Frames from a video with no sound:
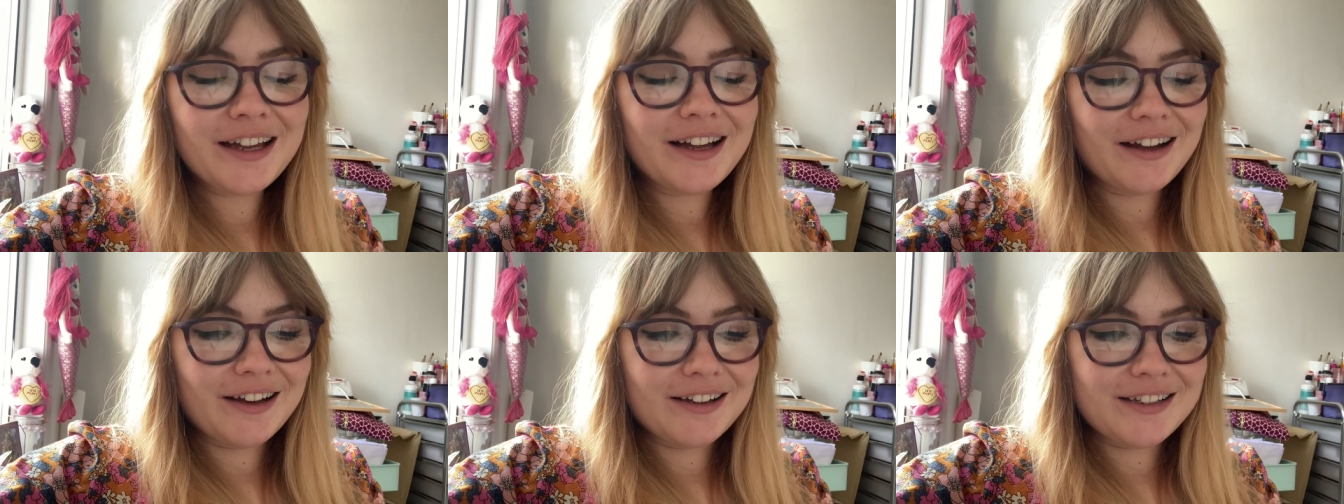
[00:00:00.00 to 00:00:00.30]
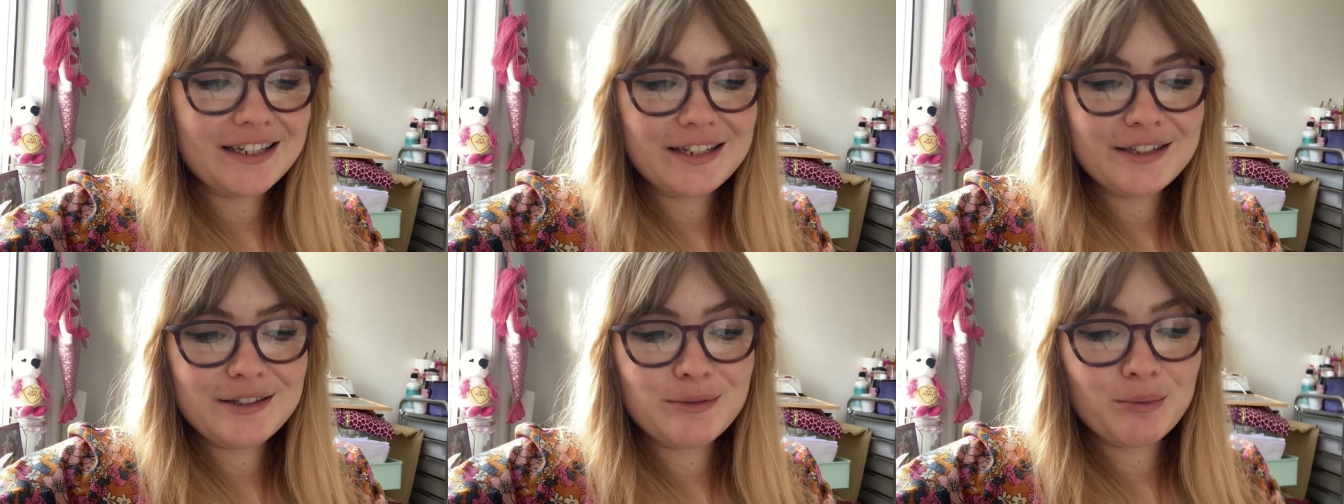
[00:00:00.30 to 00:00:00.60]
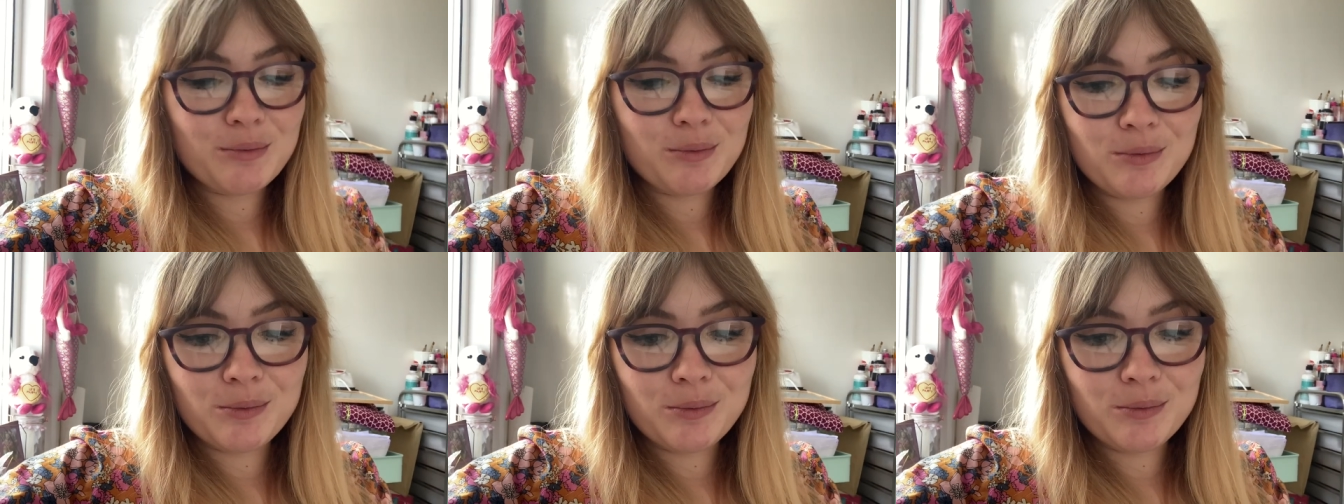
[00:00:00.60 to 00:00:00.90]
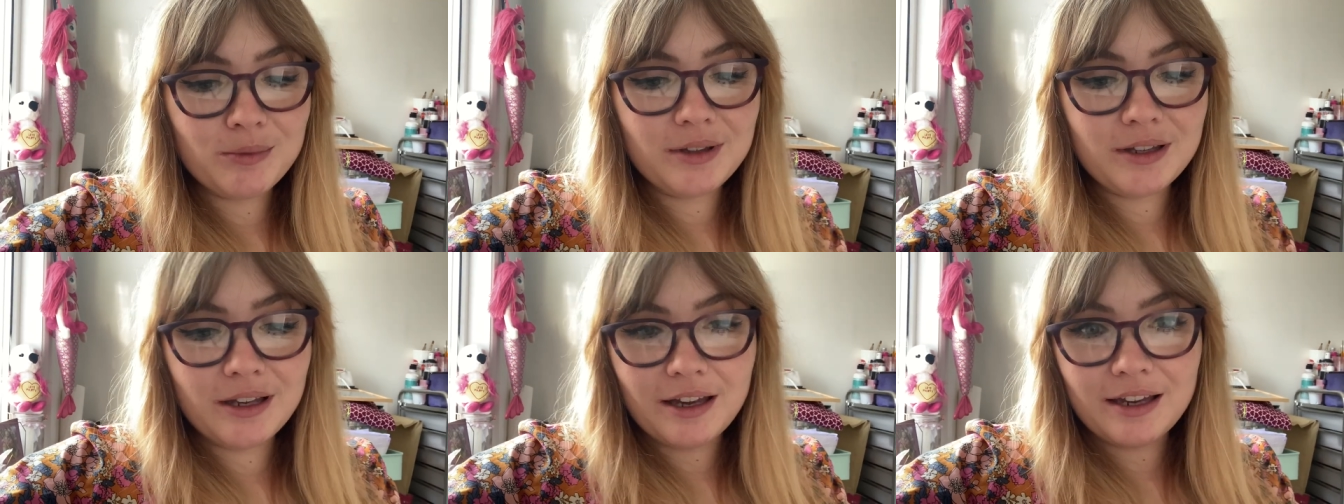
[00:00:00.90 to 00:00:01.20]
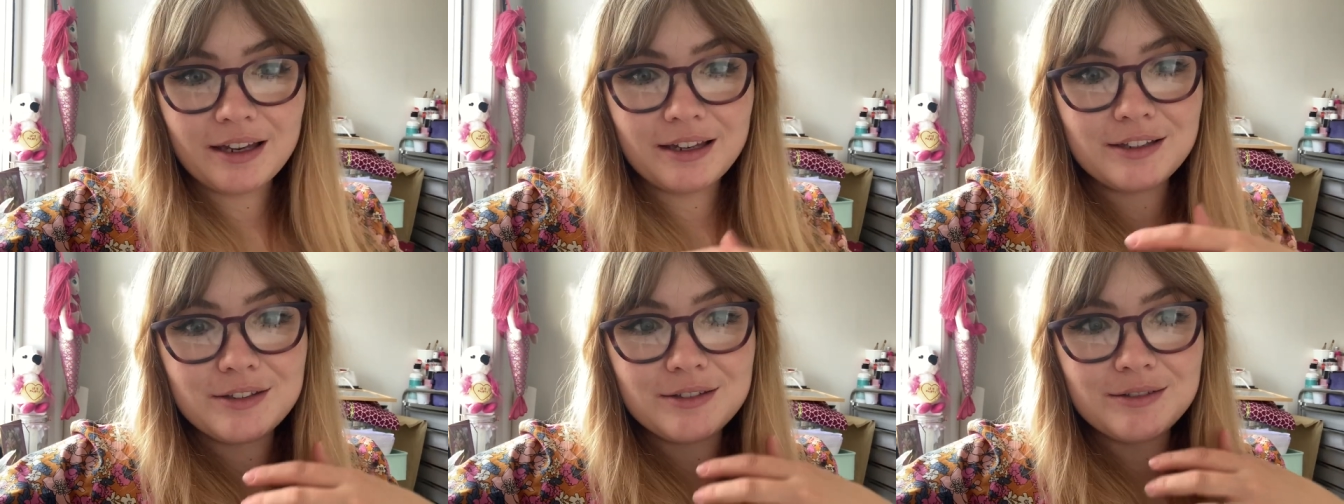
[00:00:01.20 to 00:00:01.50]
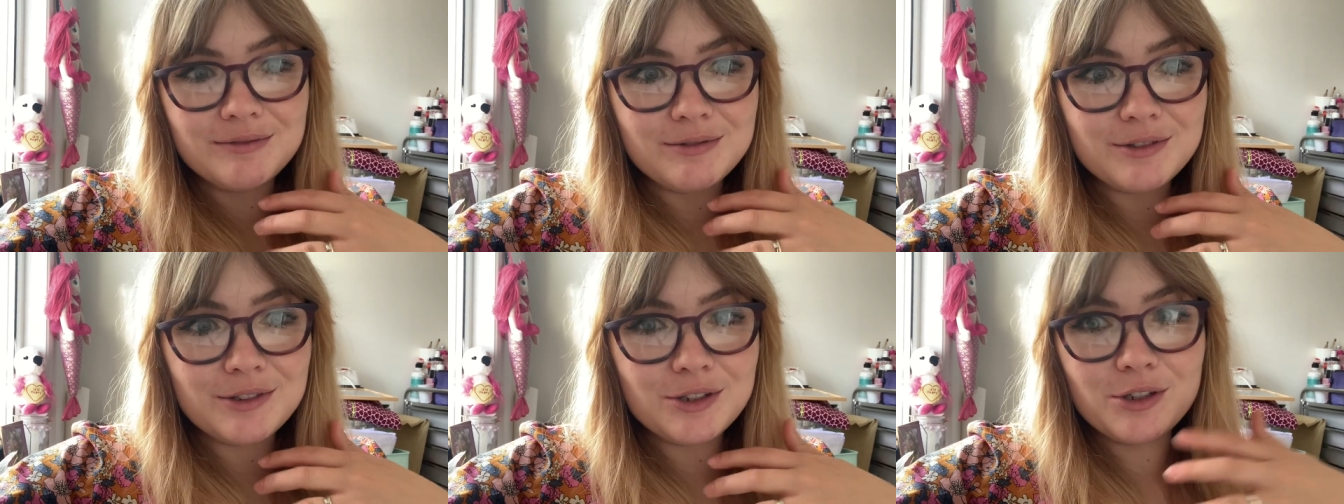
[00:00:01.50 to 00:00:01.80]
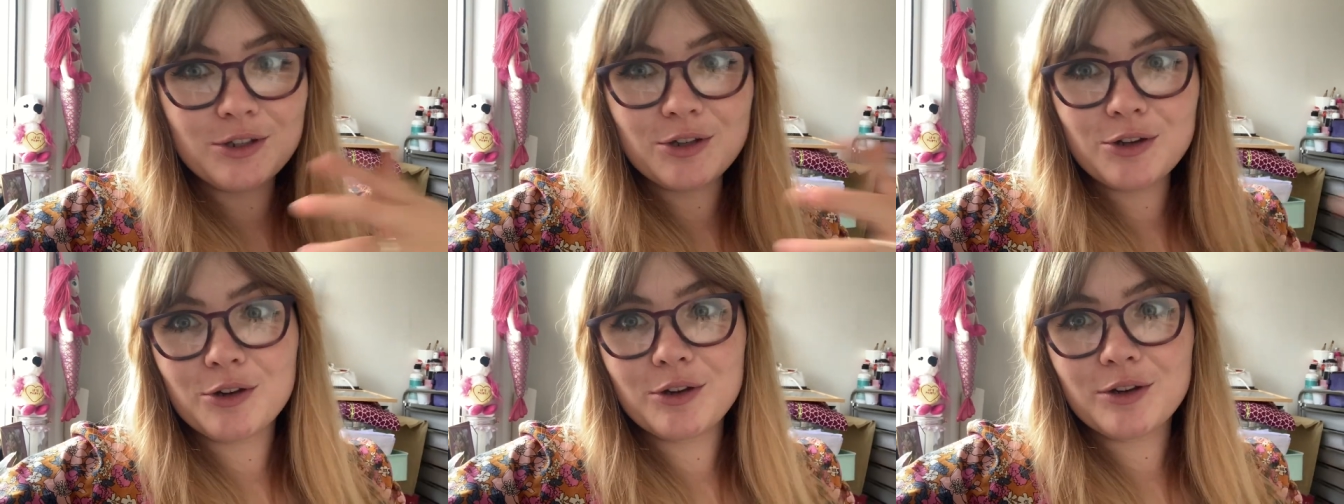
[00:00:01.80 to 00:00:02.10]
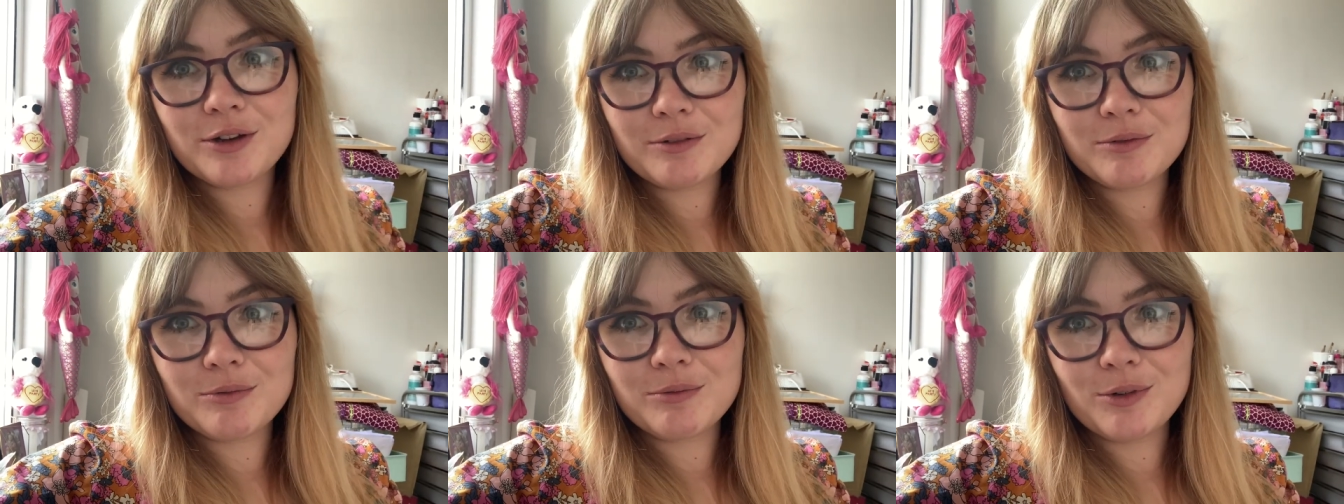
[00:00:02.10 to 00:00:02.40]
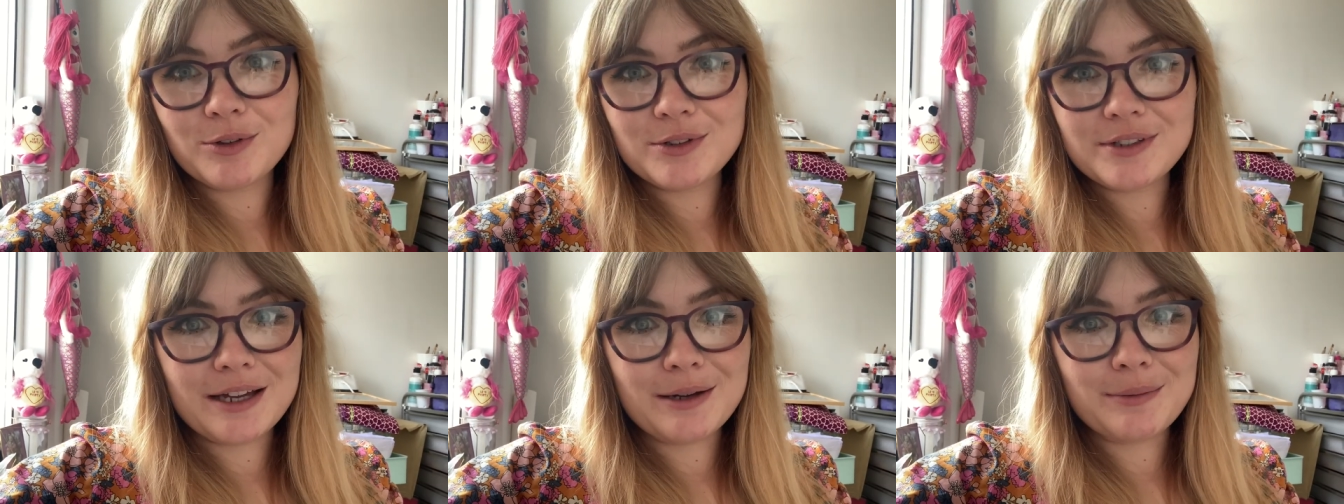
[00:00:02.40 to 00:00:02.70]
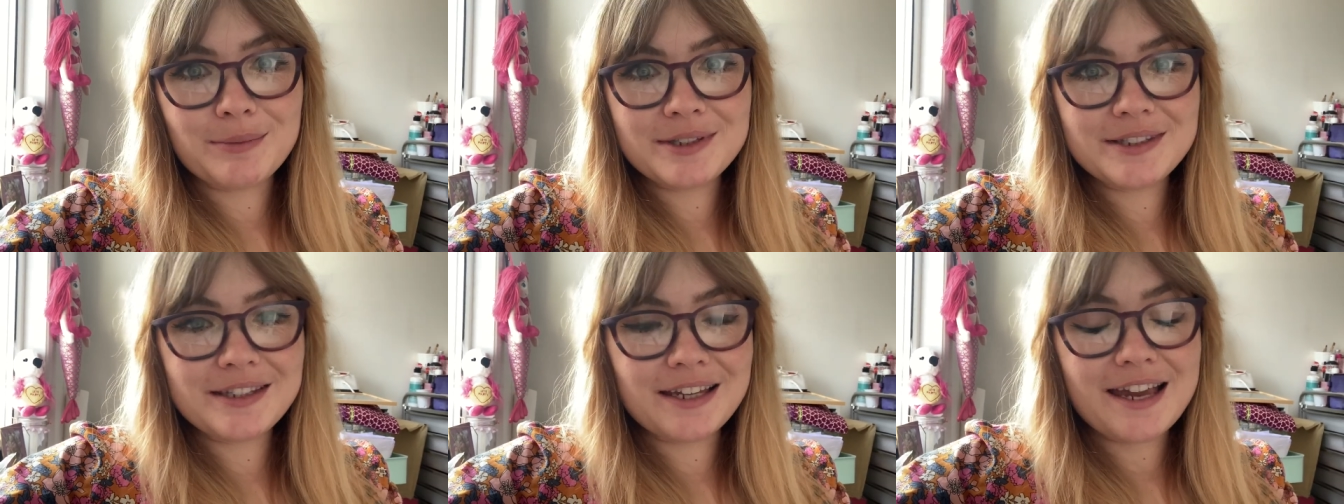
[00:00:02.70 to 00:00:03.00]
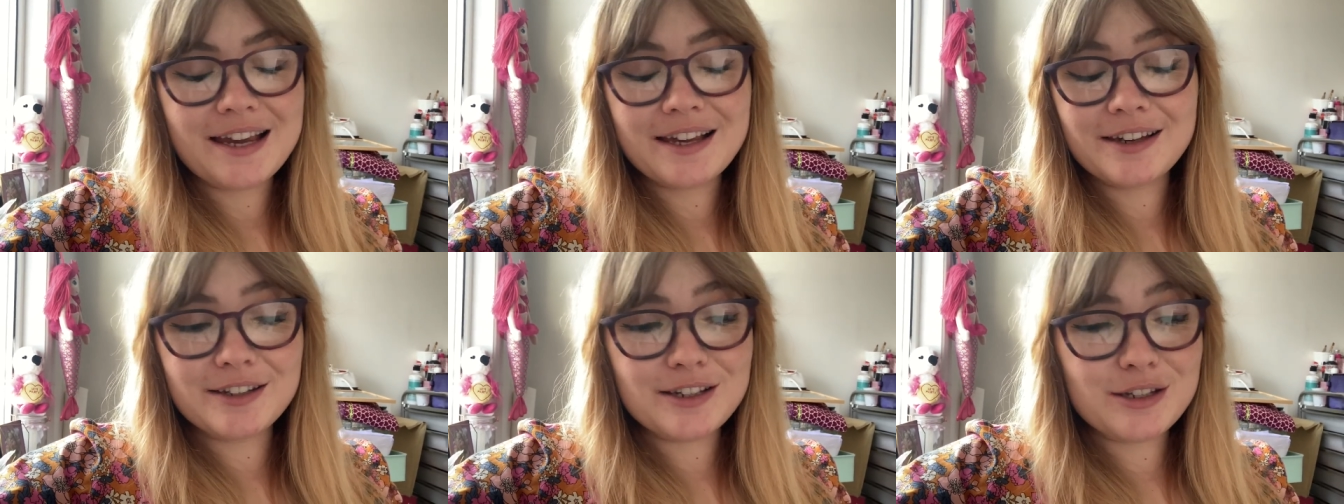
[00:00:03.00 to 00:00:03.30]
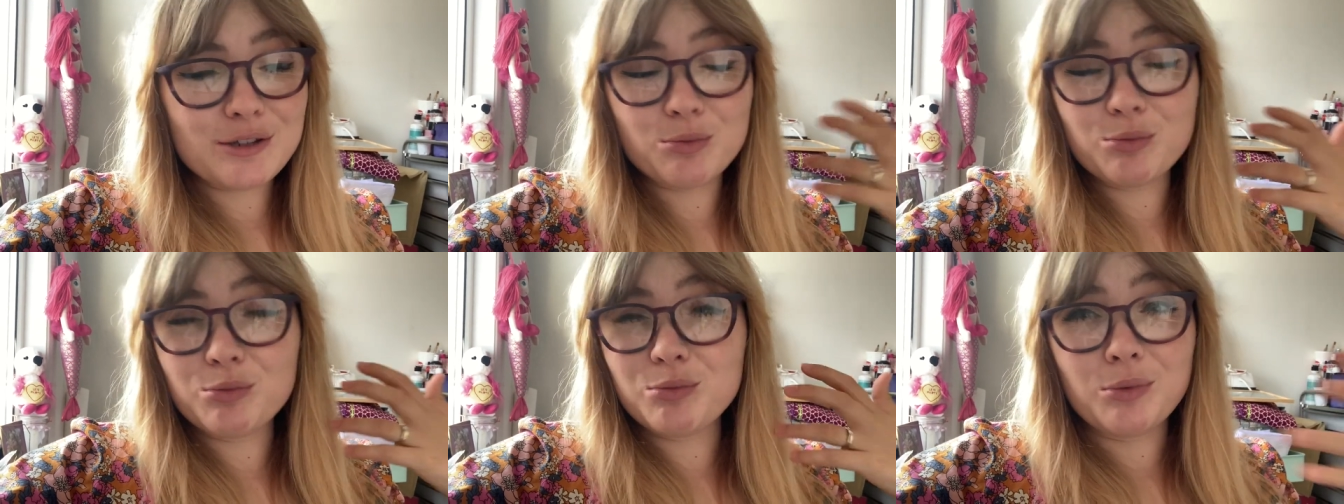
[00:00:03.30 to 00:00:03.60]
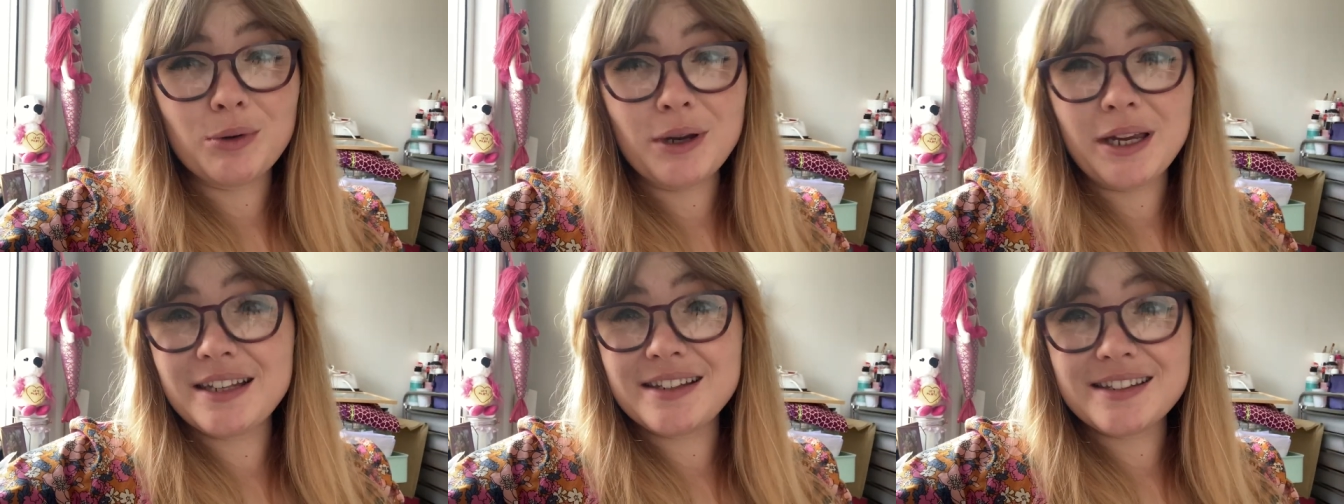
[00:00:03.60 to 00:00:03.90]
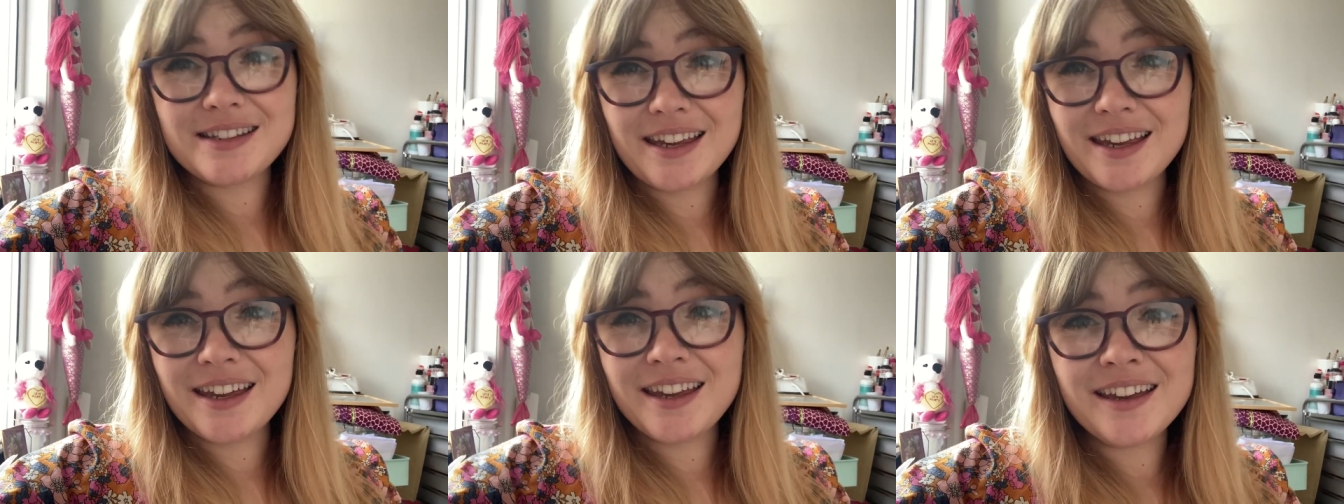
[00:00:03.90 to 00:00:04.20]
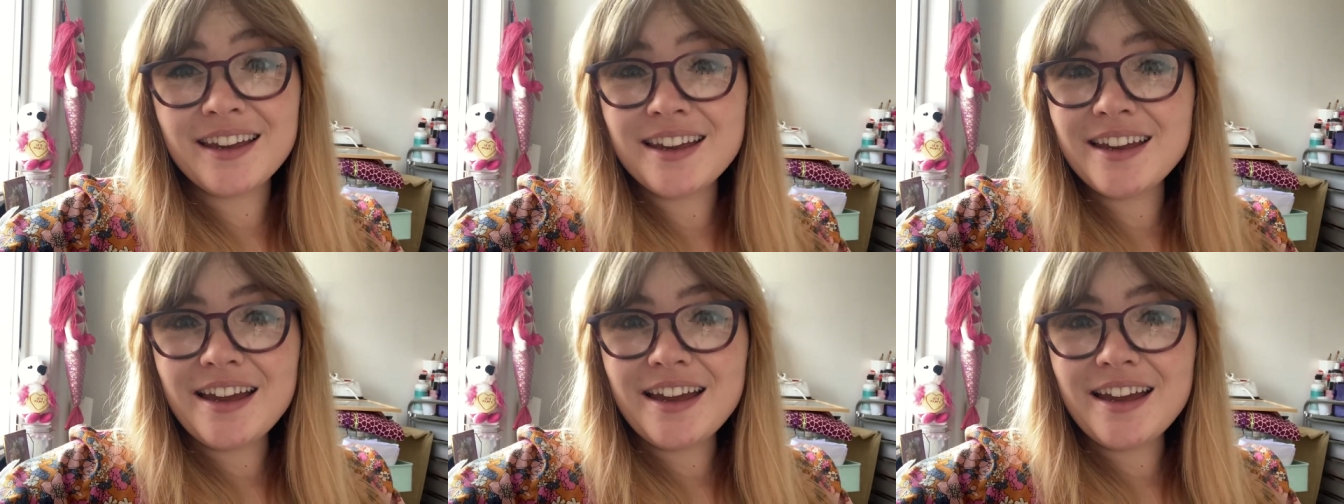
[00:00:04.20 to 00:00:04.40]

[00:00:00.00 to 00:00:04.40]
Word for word: I just like took what Sam was saying and I just winged it.